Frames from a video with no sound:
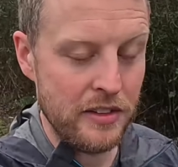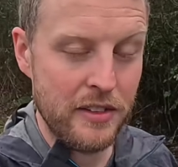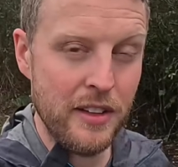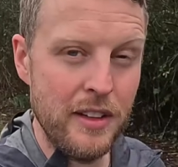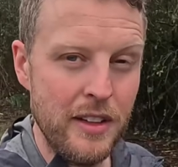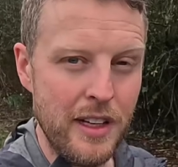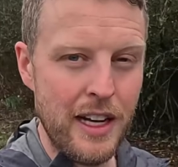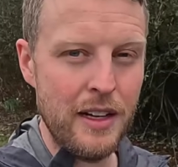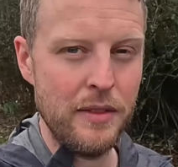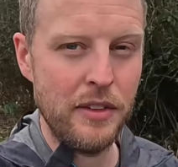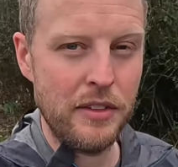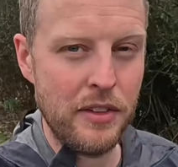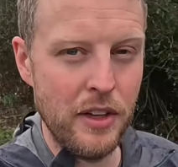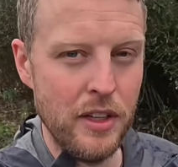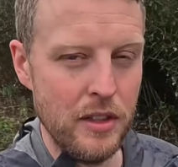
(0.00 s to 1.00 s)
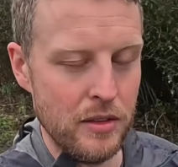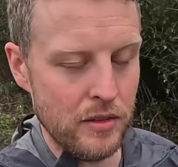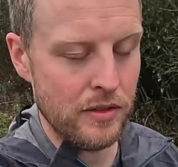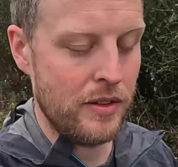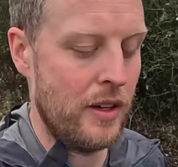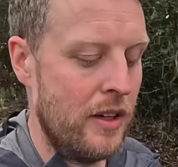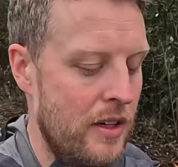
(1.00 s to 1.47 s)
didn't have a
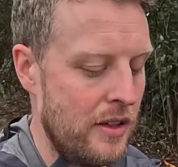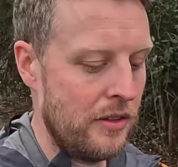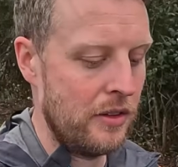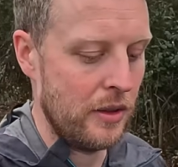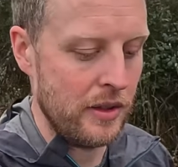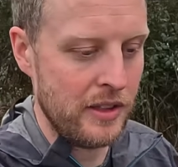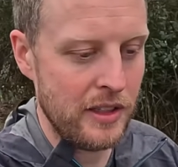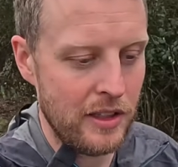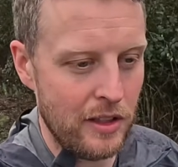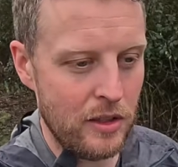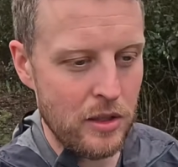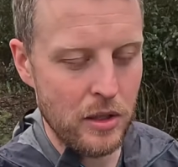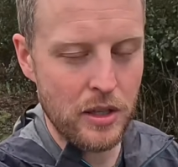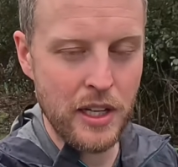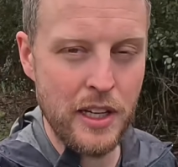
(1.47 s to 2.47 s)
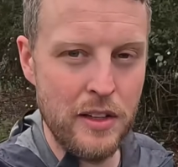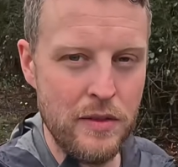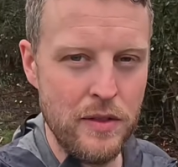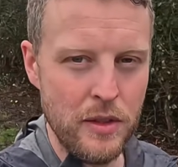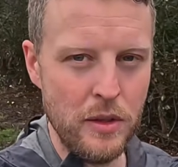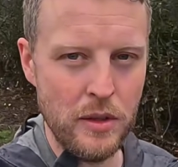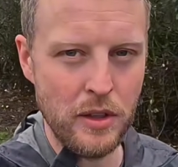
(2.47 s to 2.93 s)
stove, so I didn't cook any
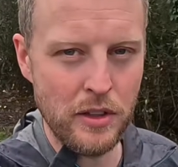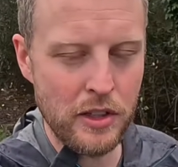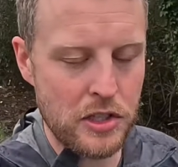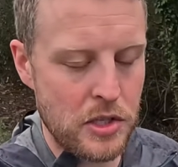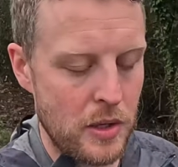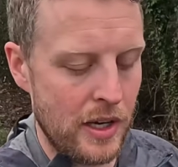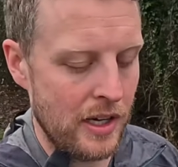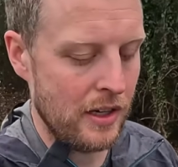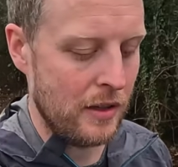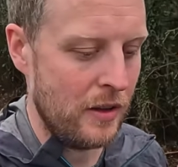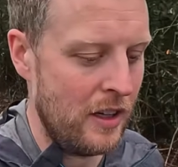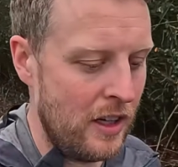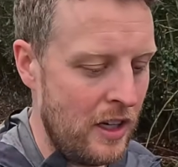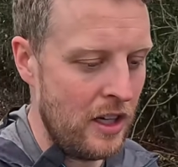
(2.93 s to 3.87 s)
food on the trail.